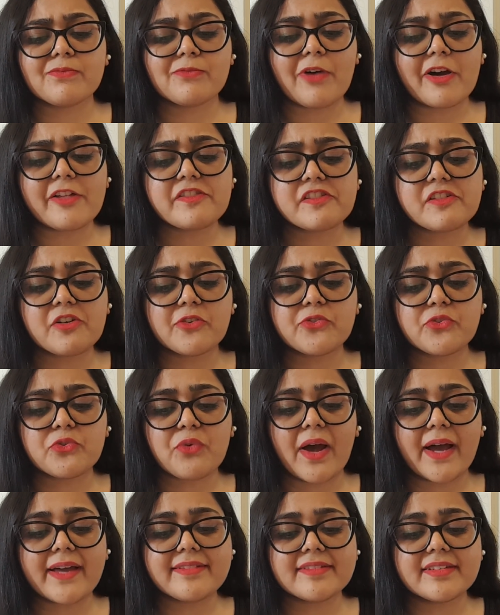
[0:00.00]
once or
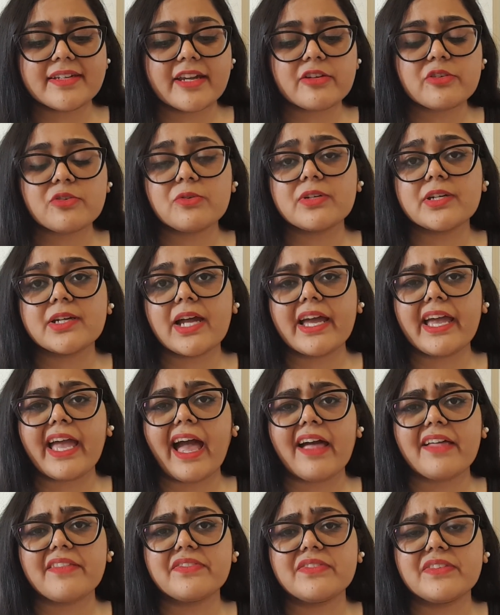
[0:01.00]
twice and I told her I
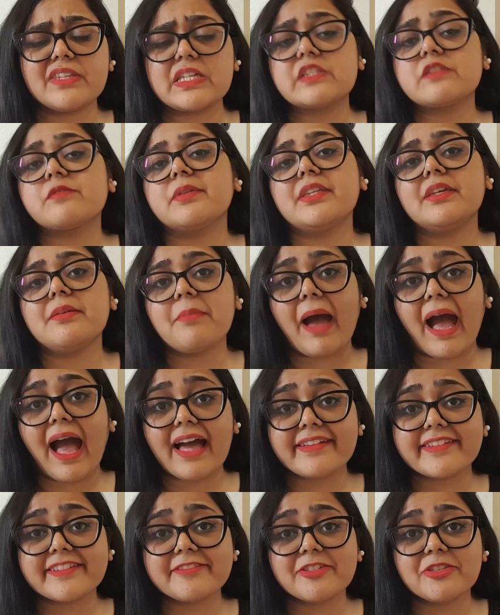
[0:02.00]
had these many
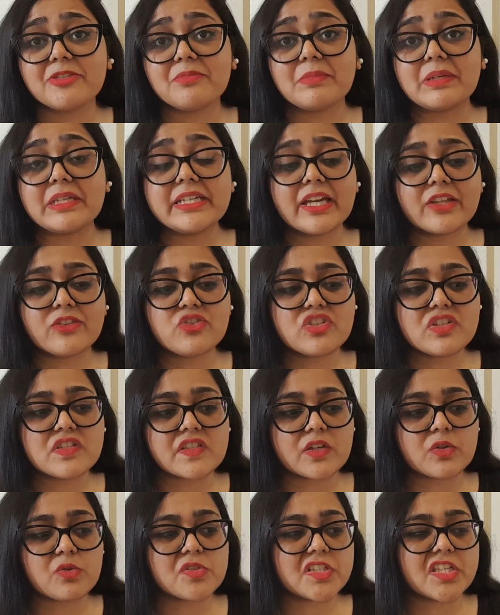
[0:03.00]
bags with me, and
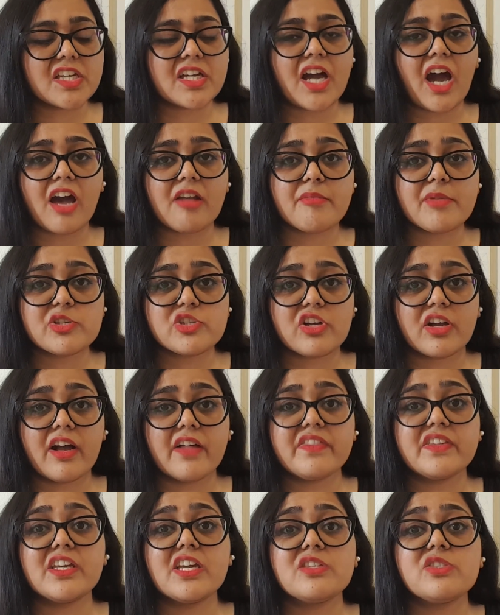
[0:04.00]
she said uske car mein
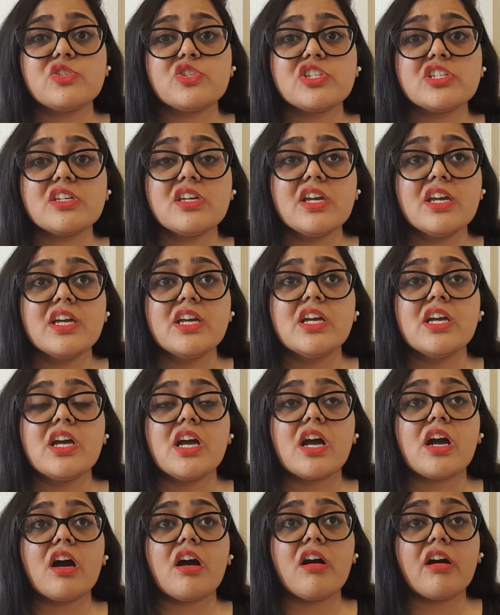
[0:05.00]
jagah nahi, and she
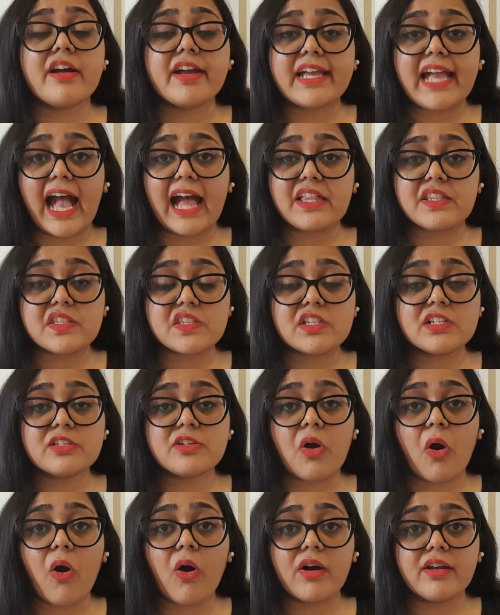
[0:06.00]

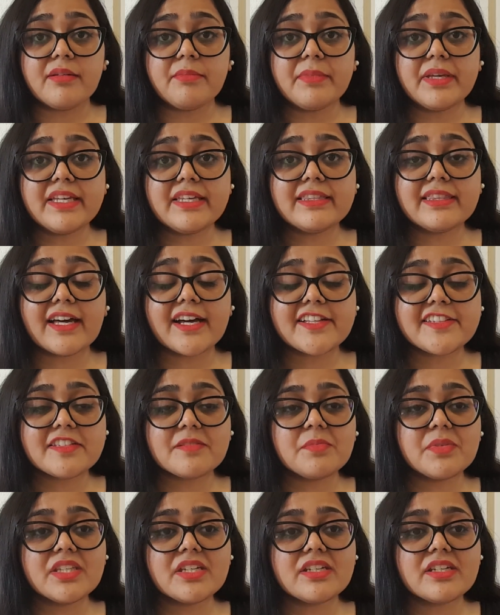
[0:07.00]
cancelled on me
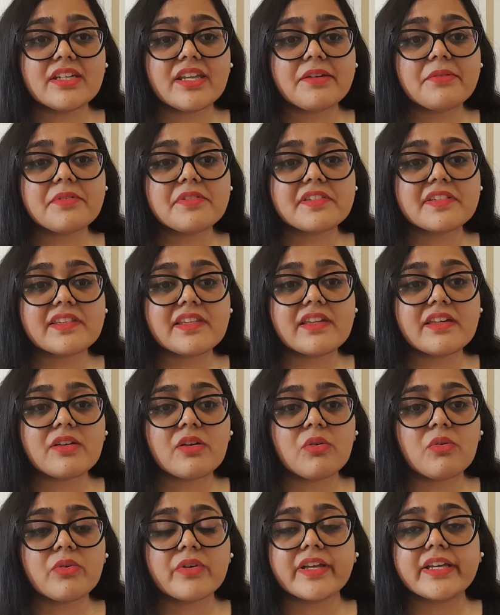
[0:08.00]
last minute. And I was
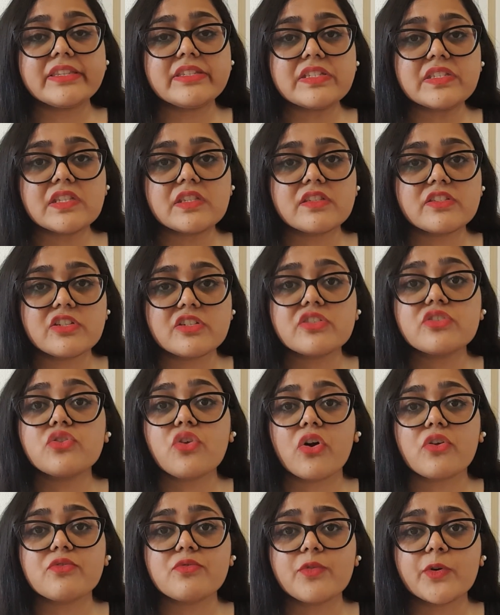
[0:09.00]
like, okay, this is
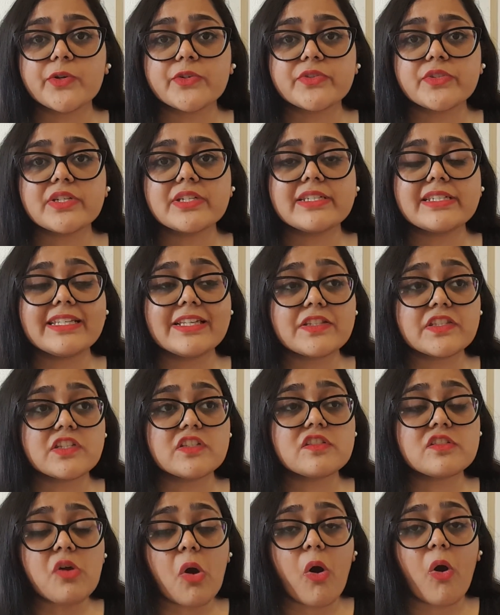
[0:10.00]
just not worth it, let's
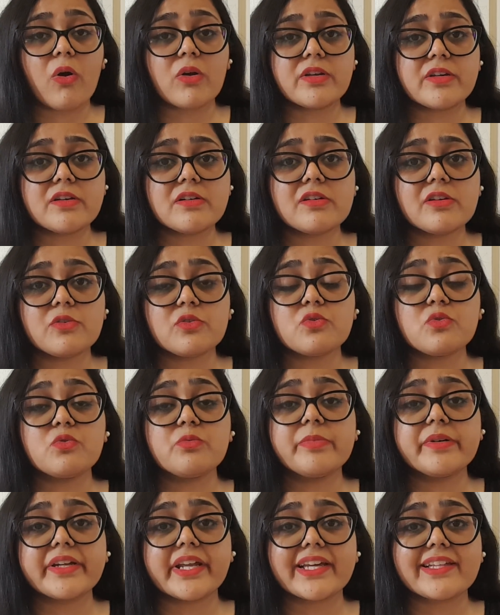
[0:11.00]
just order a
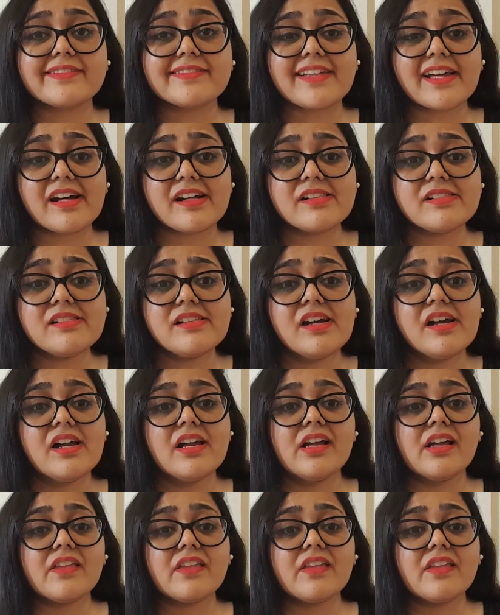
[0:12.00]
Uber XL,